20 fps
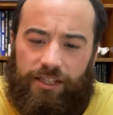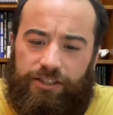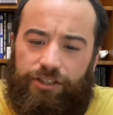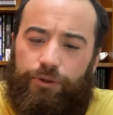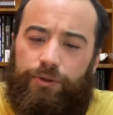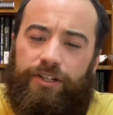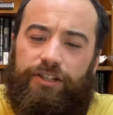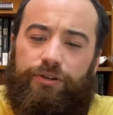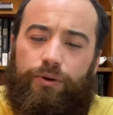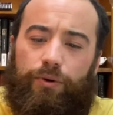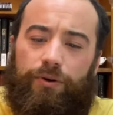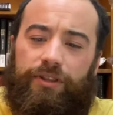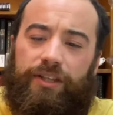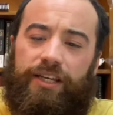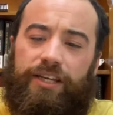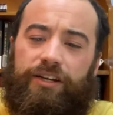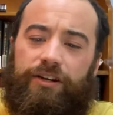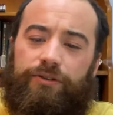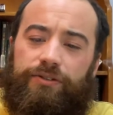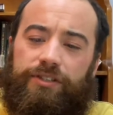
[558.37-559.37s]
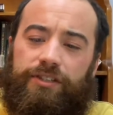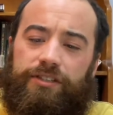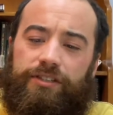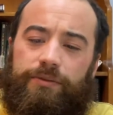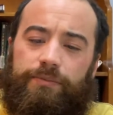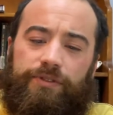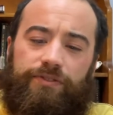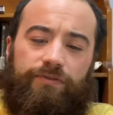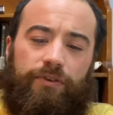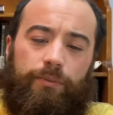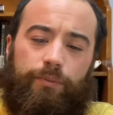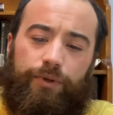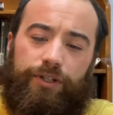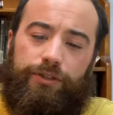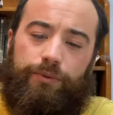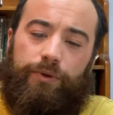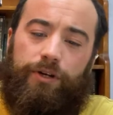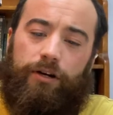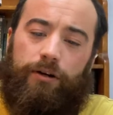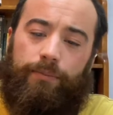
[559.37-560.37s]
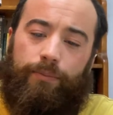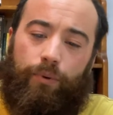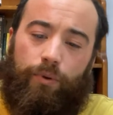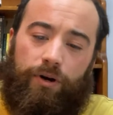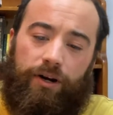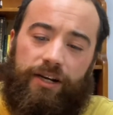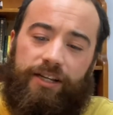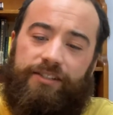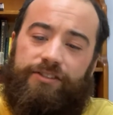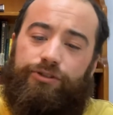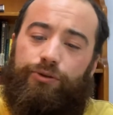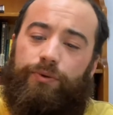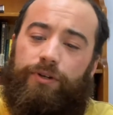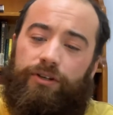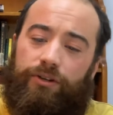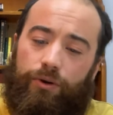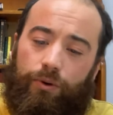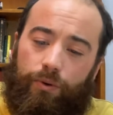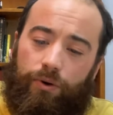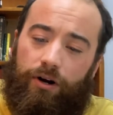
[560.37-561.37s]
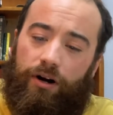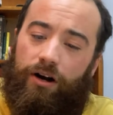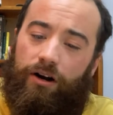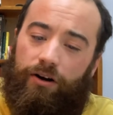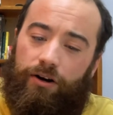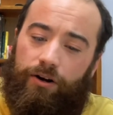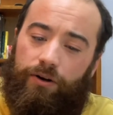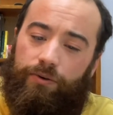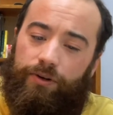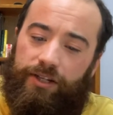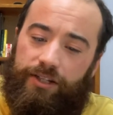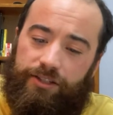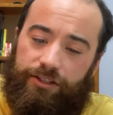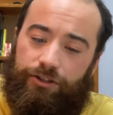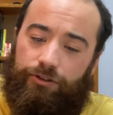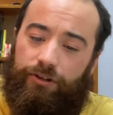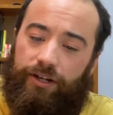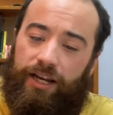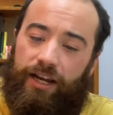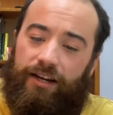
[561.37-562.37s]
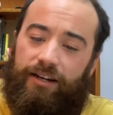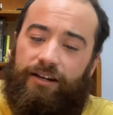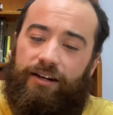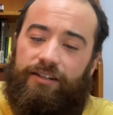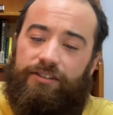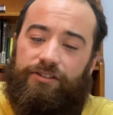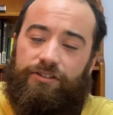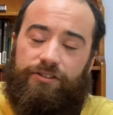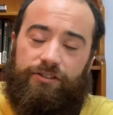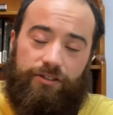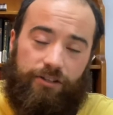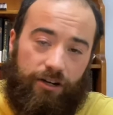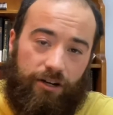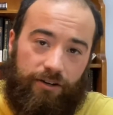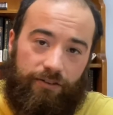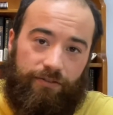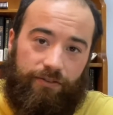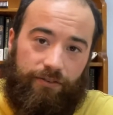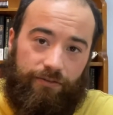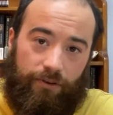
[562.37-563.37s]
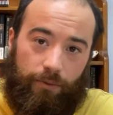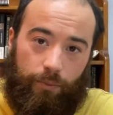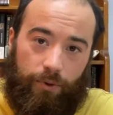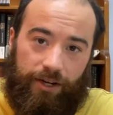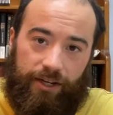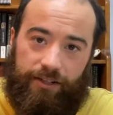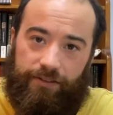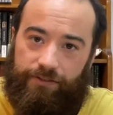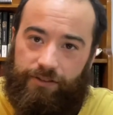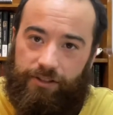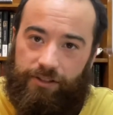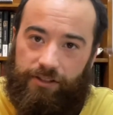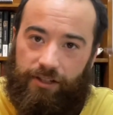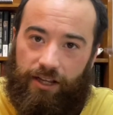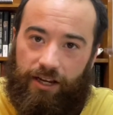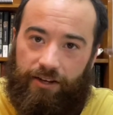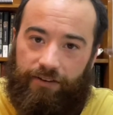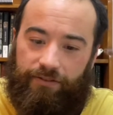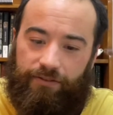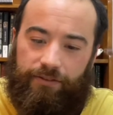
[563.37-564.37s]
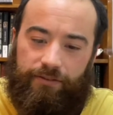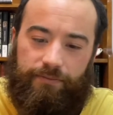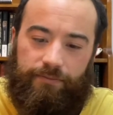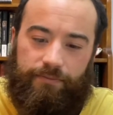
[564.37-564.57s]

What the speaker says: To ignore the ecosystems from which we are born is to ignore our own history and cuts us off from what gives us life.